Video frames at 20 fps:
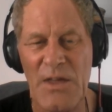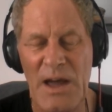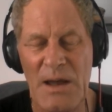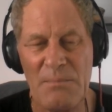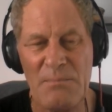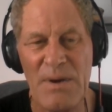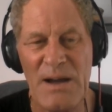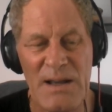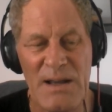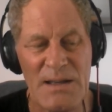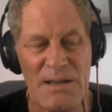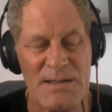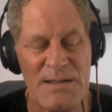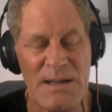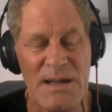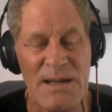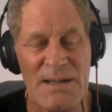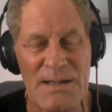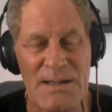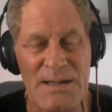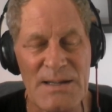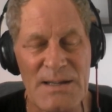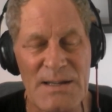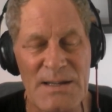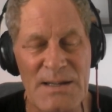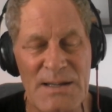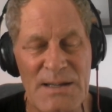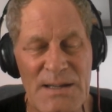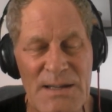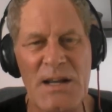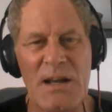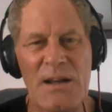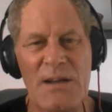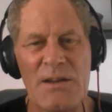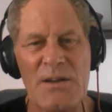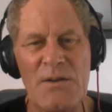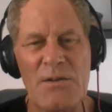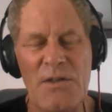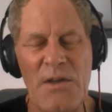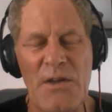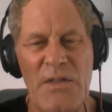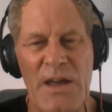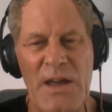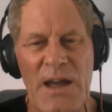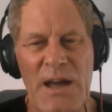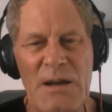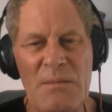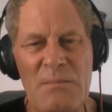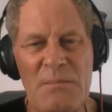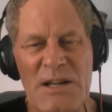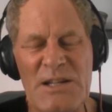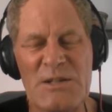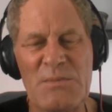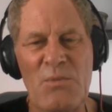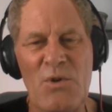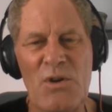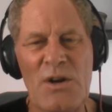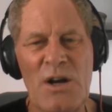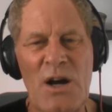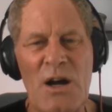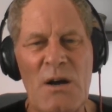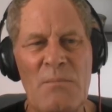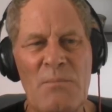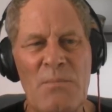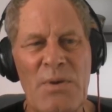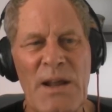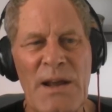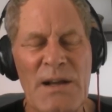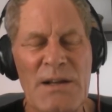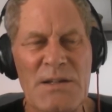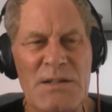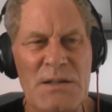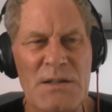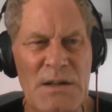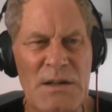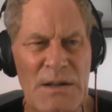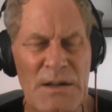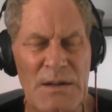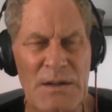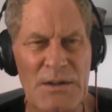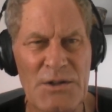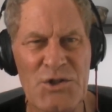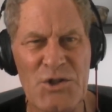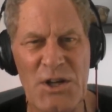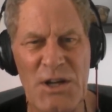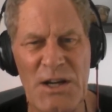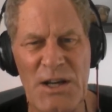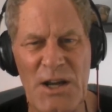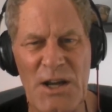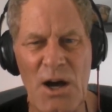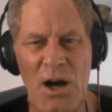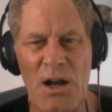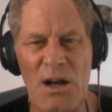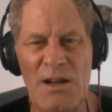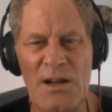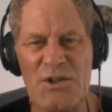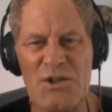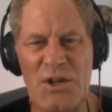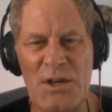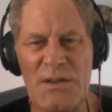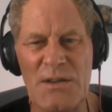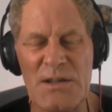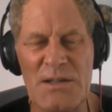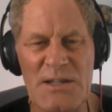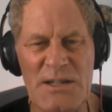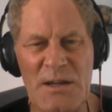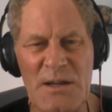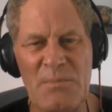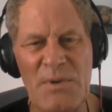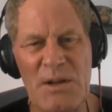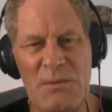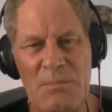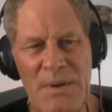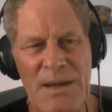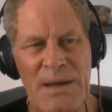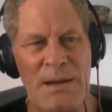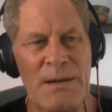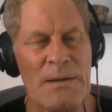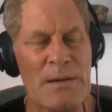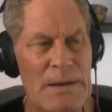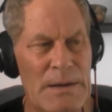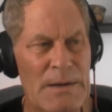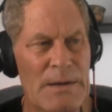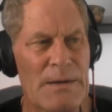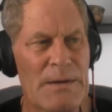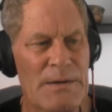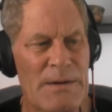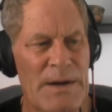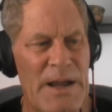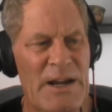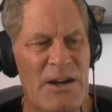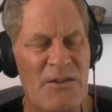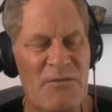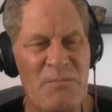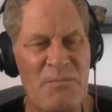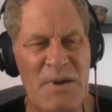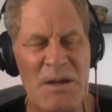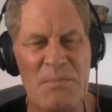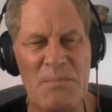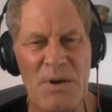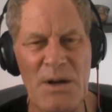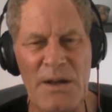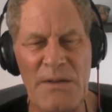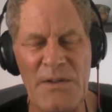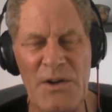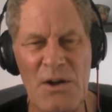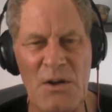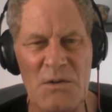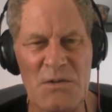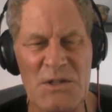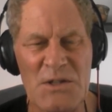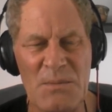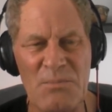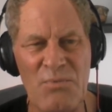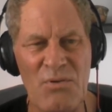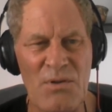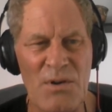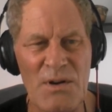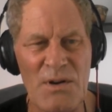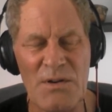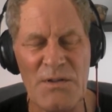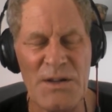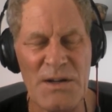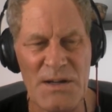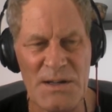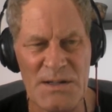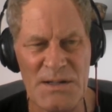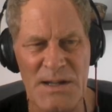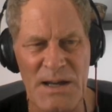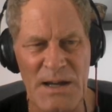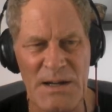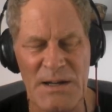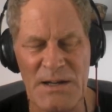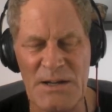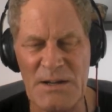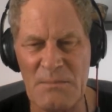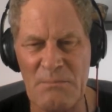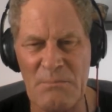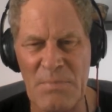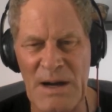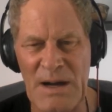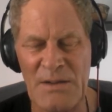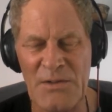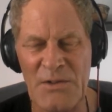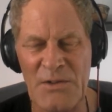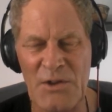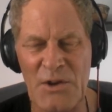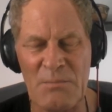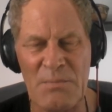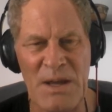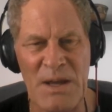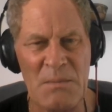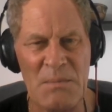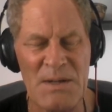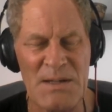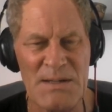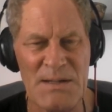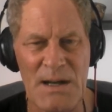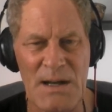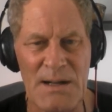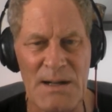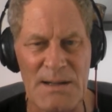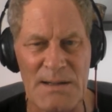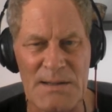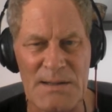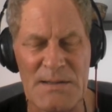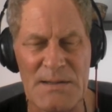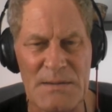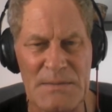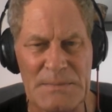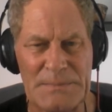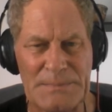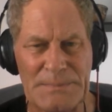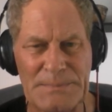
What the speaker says: So that by itself is telling you that they had a much more complex genealogy than simply being native people on the coast of Peru that decided to bind their baby skulls.